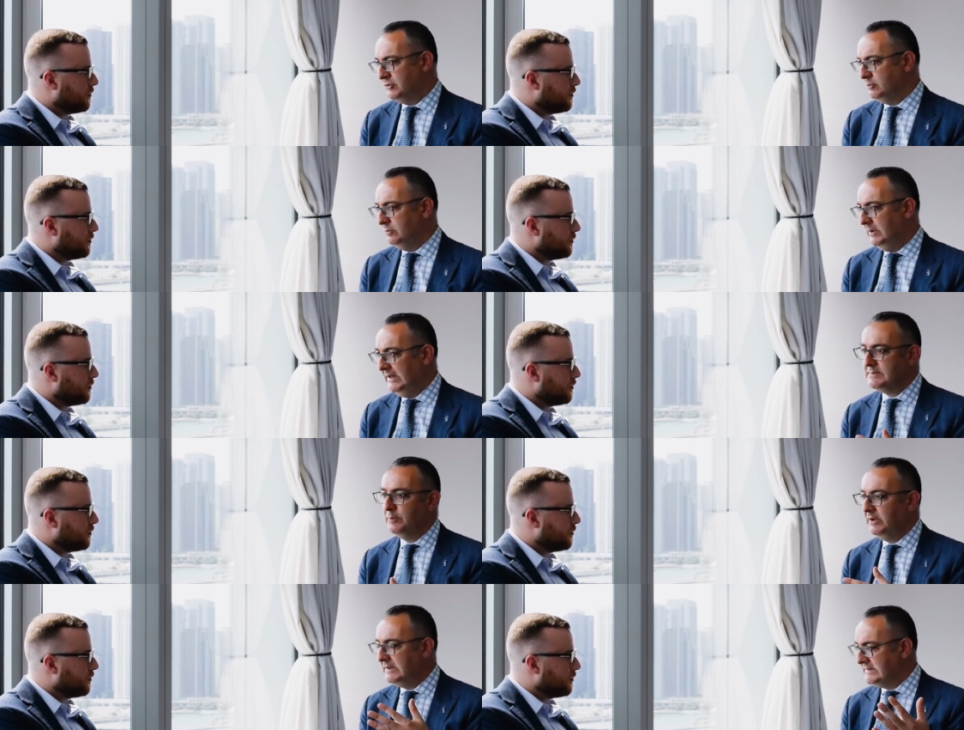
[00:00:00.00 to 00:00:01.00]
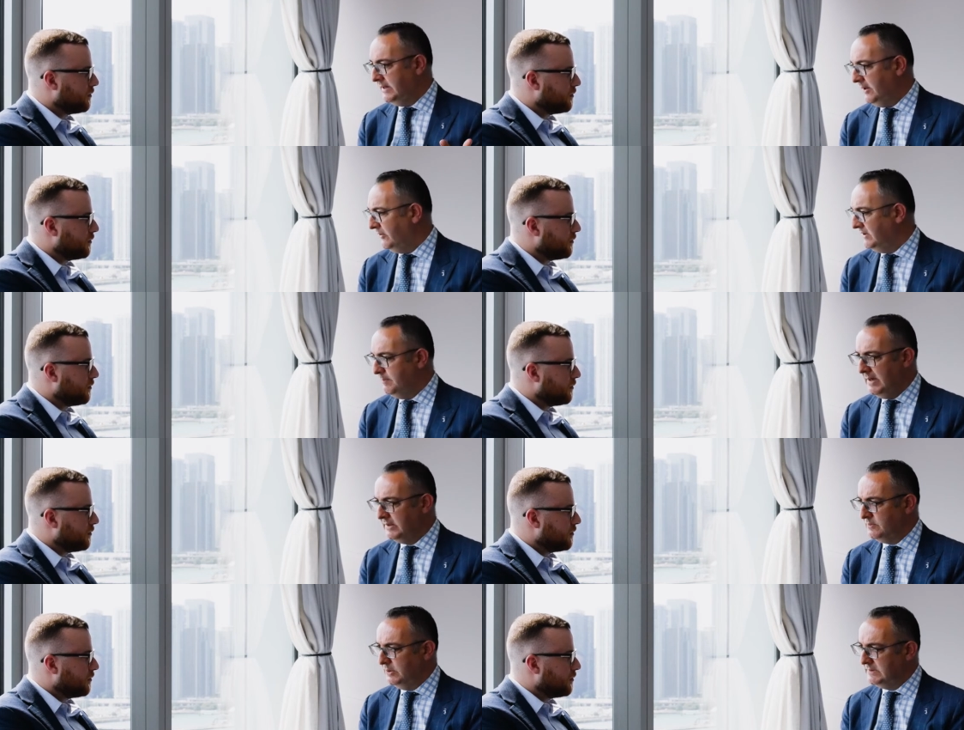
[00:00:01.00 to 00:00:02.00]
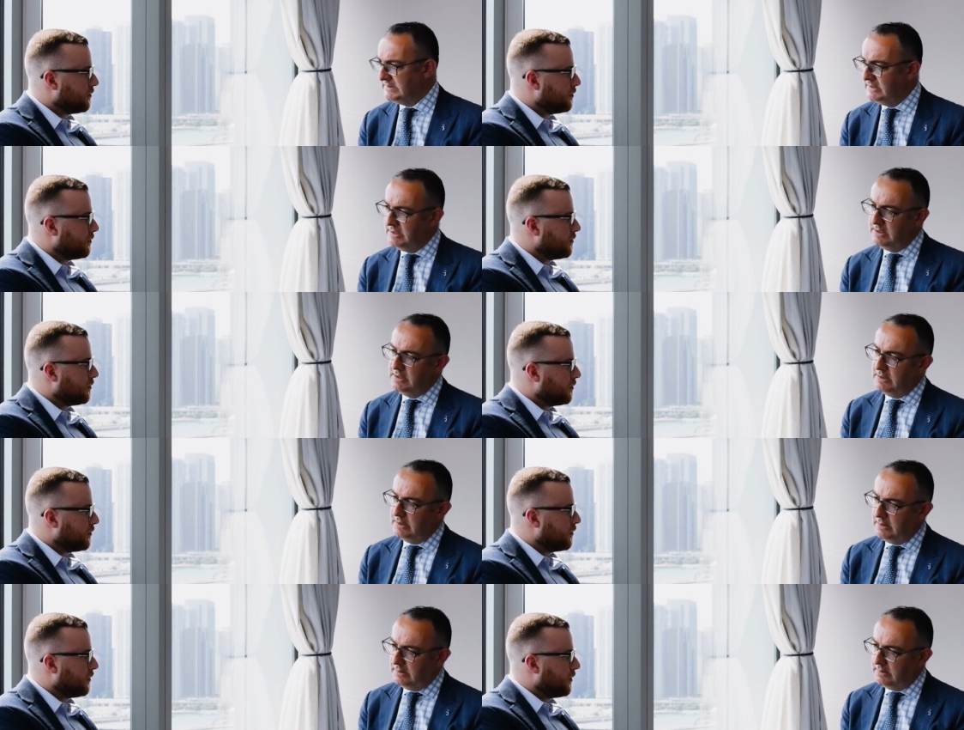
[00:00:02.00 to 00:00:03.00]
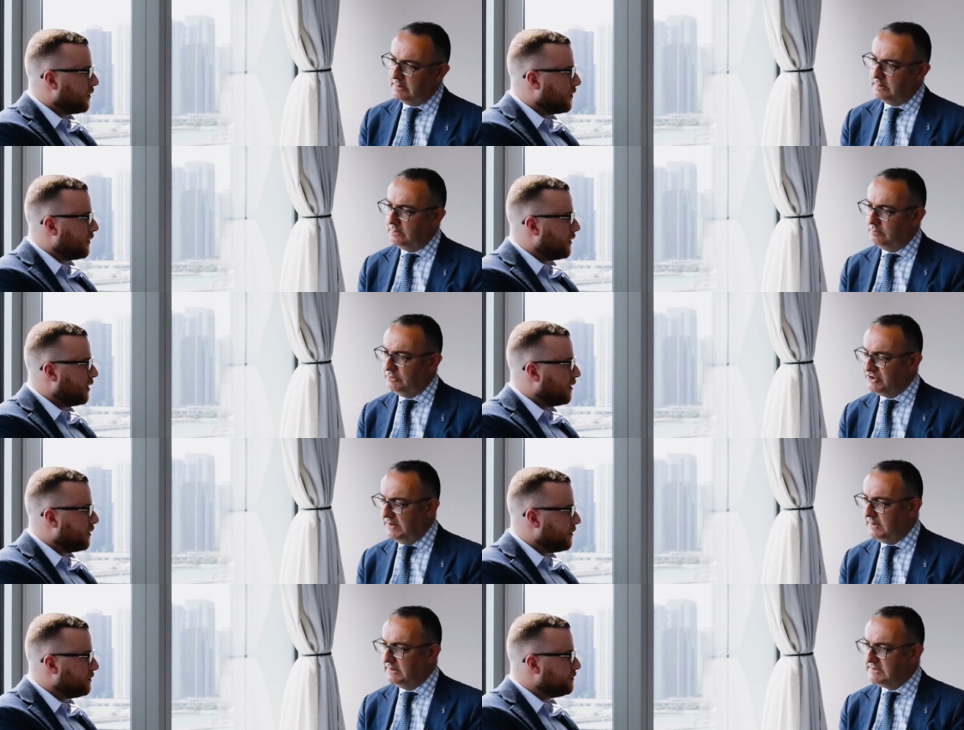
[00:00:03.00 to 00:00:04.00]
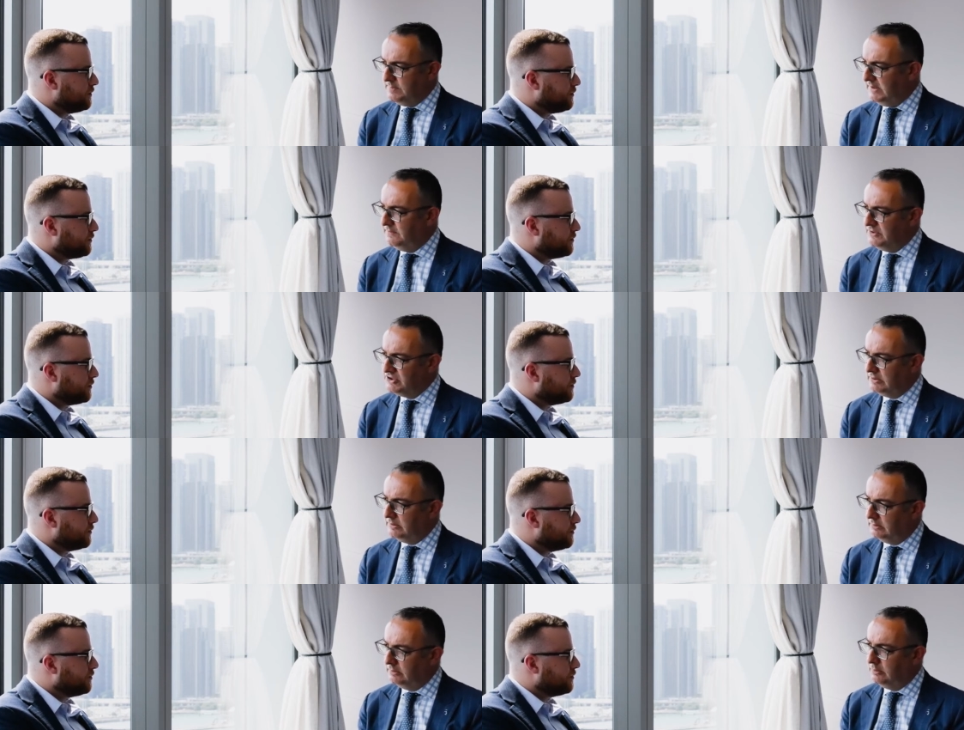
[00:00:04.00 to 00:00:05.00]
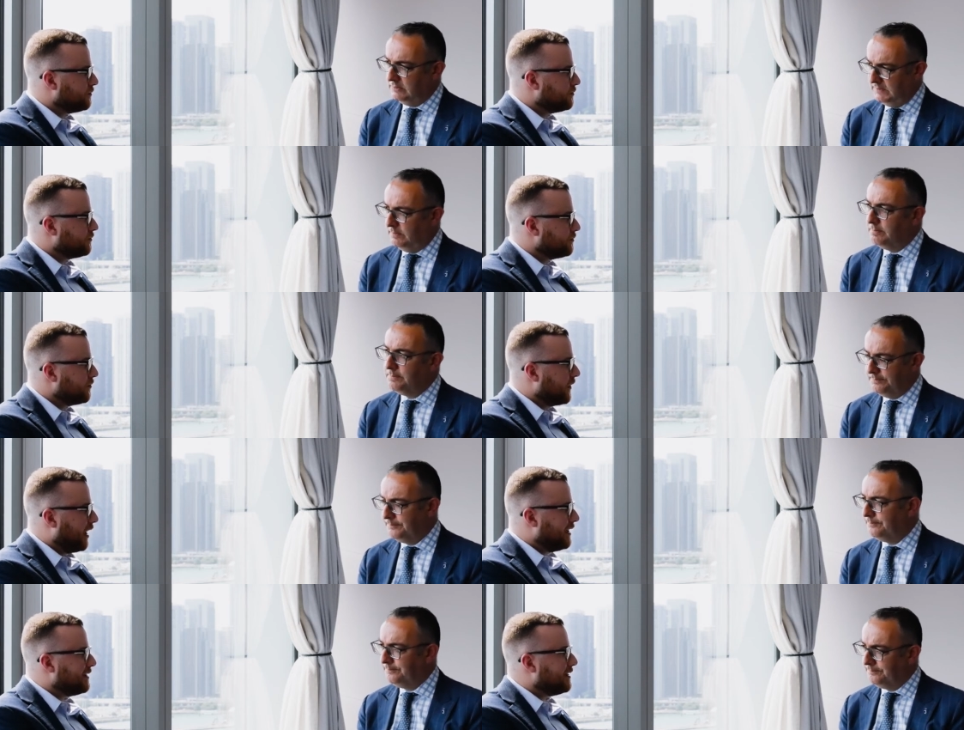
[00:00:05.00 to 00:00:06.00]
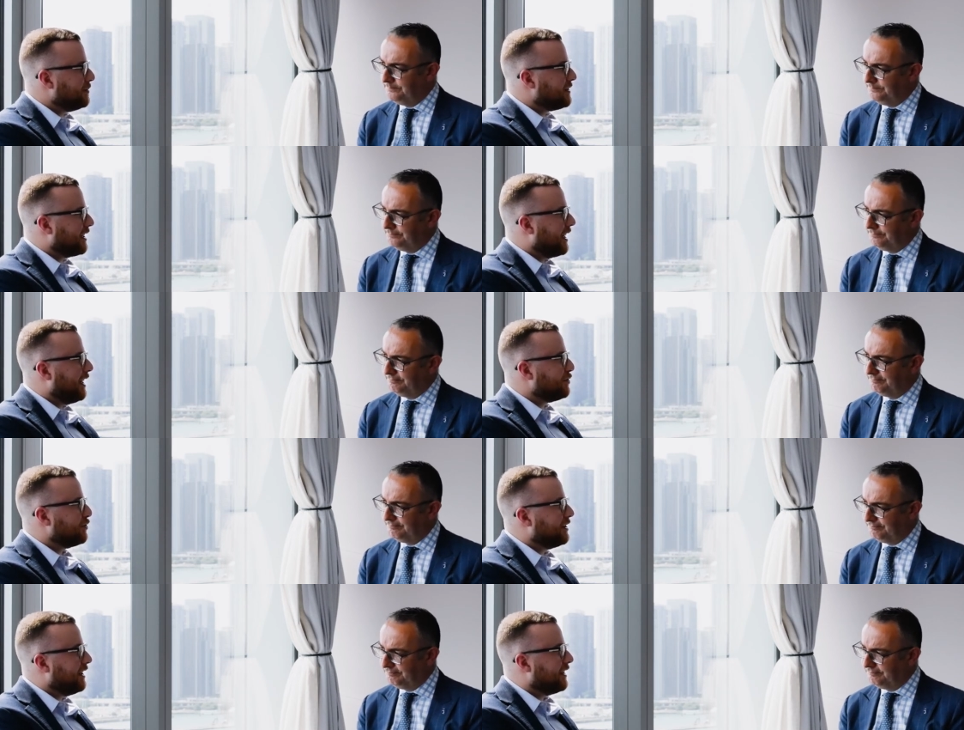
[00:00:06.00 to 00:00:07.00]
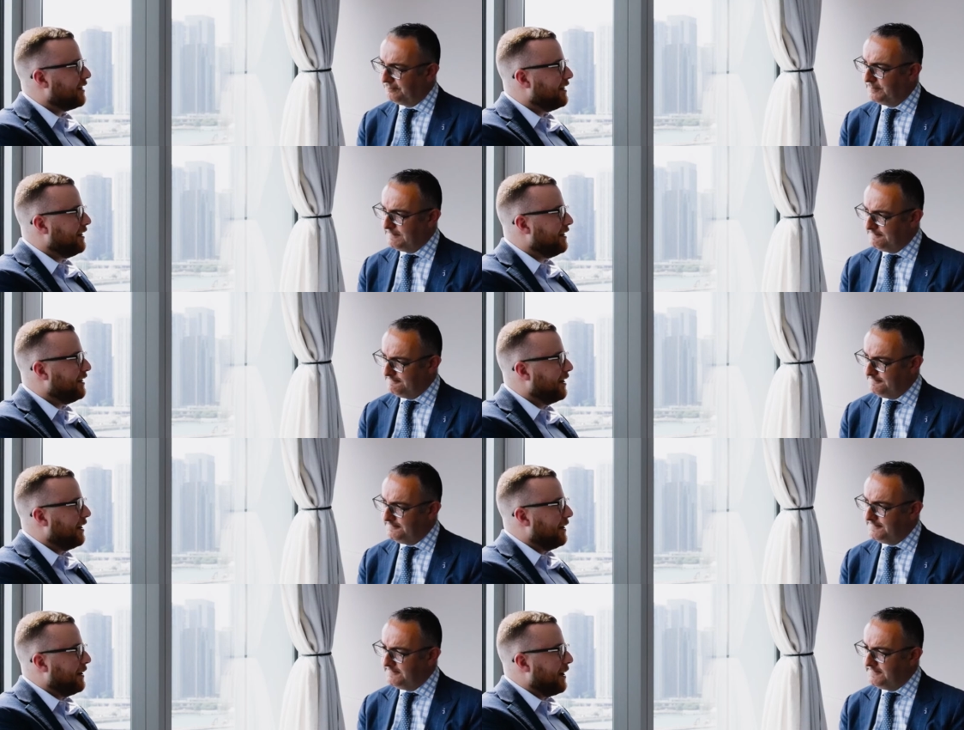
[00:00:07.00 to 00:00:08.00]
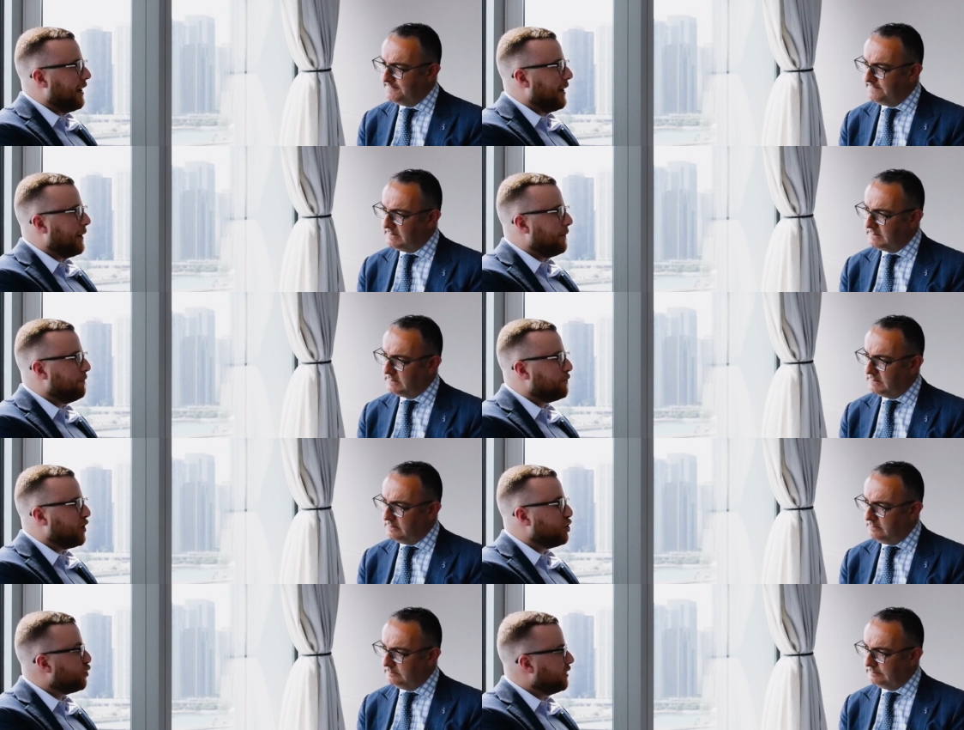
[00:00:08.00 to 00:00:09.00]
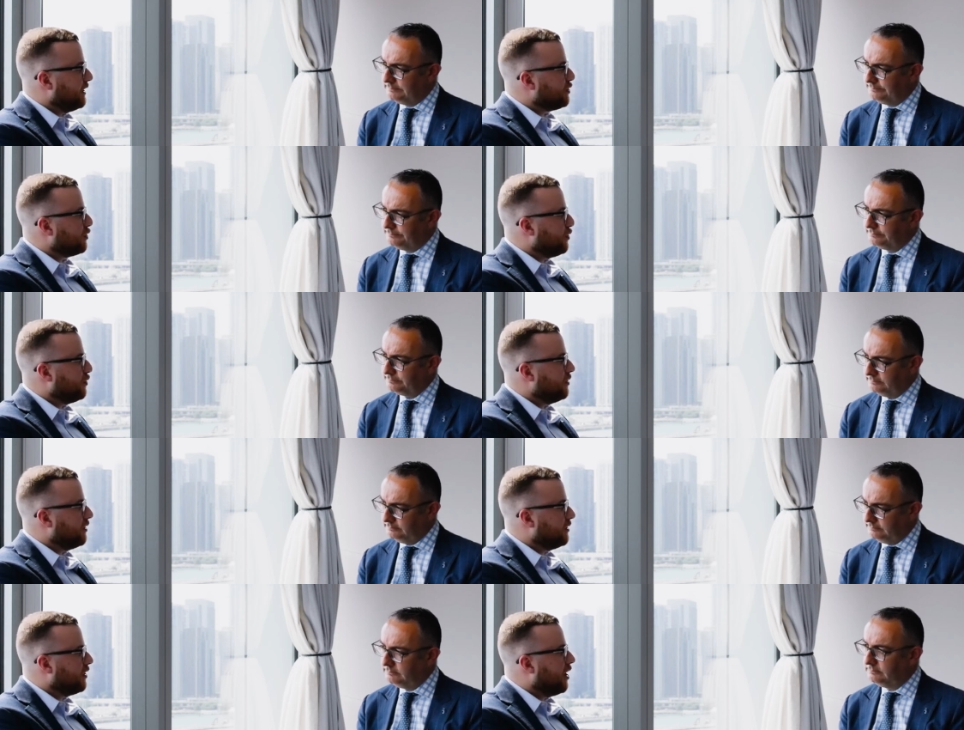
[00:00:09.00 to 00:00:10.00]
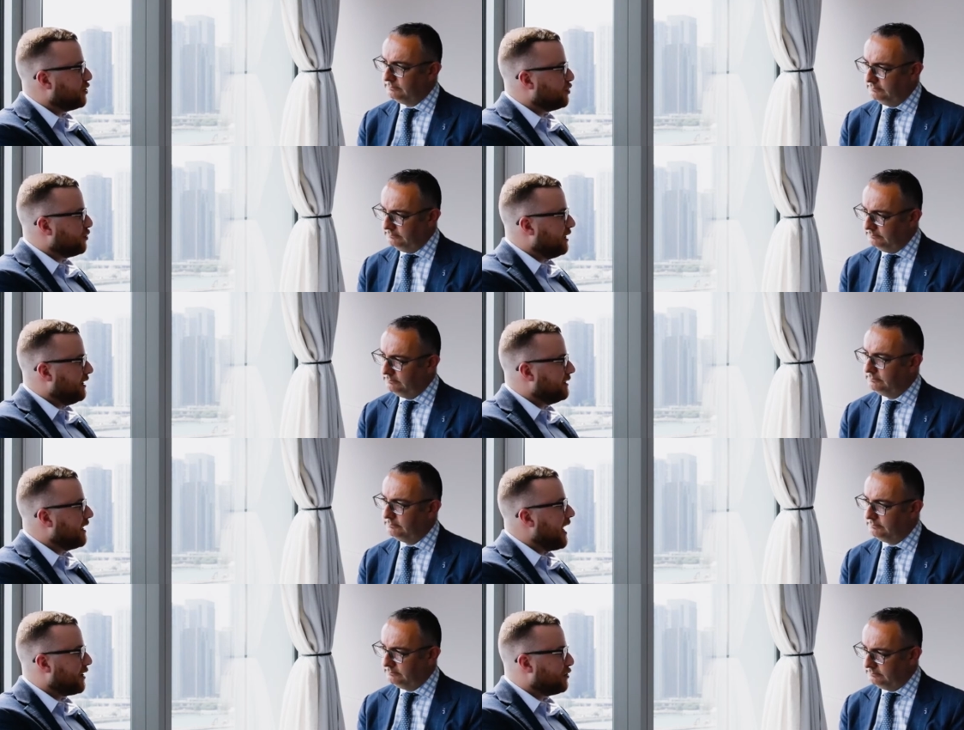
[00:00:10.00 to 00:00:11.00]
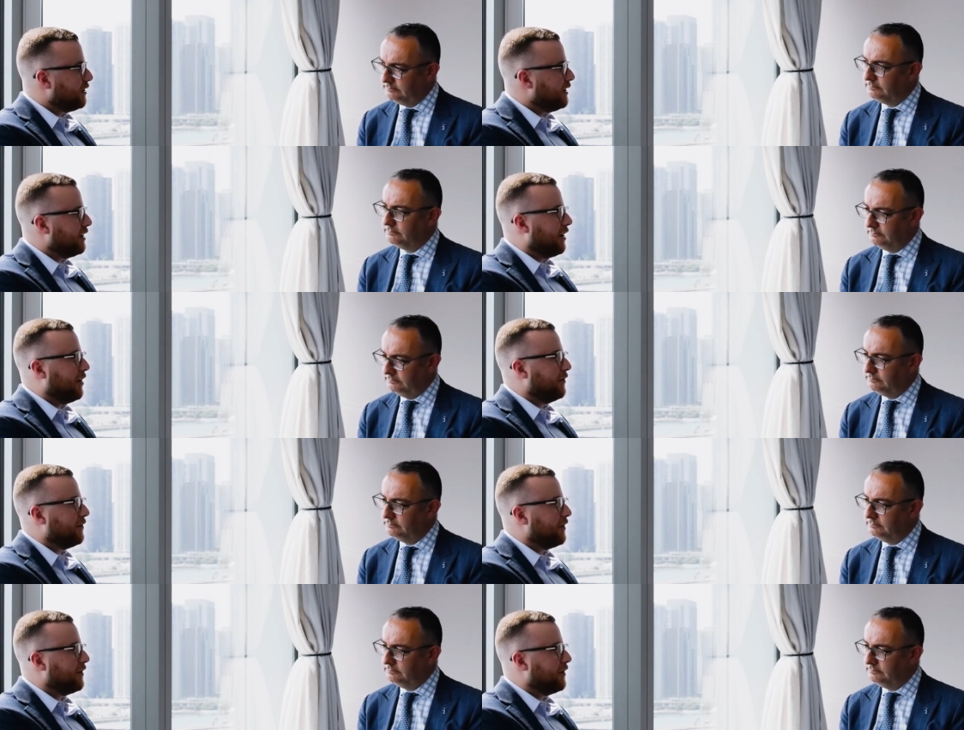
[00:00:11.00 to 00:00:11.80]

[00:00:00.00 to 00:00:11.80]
Speaker 1: to experience another department, which I think is beneficial long term.
Speaker 2: It seems to contradict the uh, traditional luxury doctrine of